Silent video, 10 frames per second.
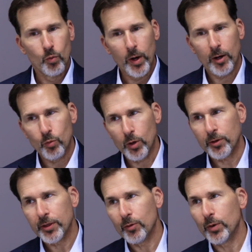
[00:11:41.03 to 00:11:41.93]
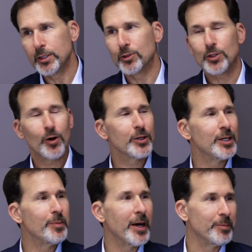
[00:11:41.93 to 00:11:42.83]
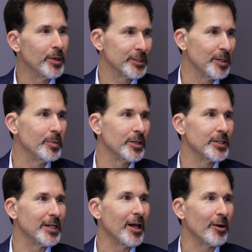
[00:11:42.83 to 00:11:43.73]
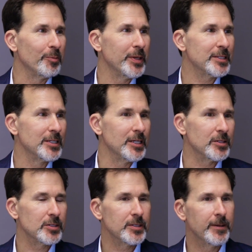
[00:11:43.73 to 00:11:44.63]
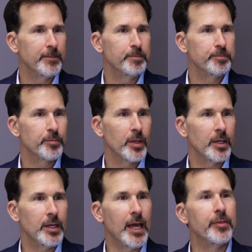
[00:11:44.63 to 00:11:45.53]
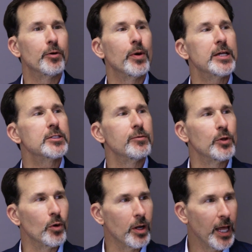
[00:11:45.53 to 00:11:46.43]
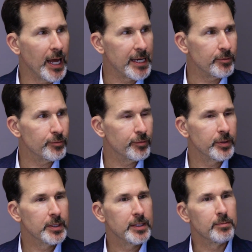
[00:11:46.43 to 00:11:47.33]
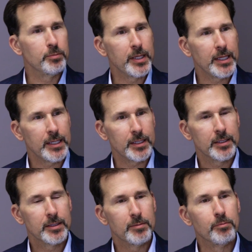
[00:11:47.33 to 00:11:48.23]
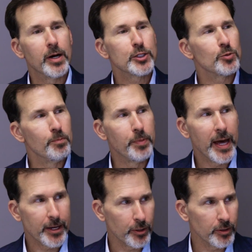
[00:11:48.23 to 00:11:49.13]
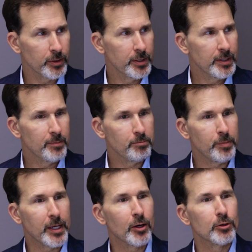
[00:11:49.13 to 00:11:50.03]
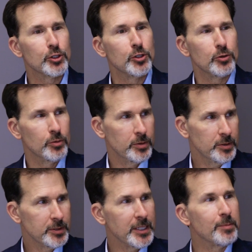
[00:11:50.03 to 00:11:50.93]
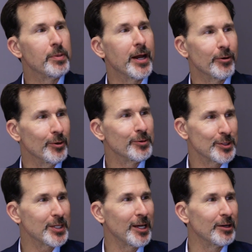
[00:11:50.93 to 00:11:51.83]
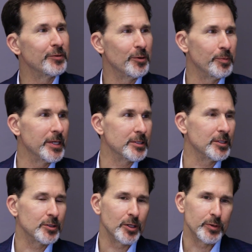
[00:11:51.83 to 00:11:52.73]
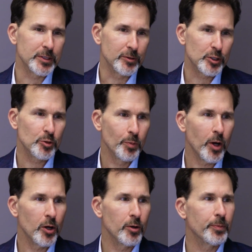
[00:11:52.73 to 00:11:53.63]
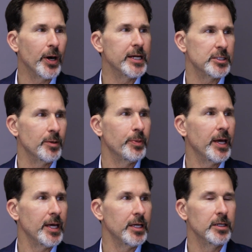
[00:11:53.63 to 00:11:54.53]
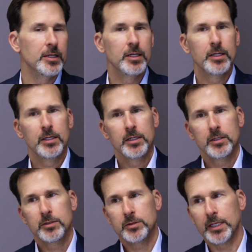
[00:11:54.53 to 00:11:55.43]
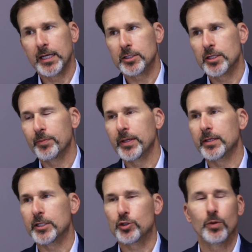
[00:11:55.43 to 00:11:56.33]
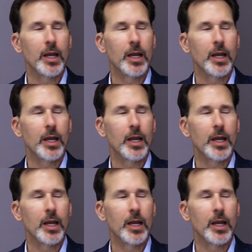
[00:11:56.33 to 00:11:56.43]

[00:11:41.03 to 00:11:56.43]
well worth it when you're talking about a multi-million-dollar business and the rest of your life being much better because you did better on the sale of your business. So it's a small price to pay to get something that's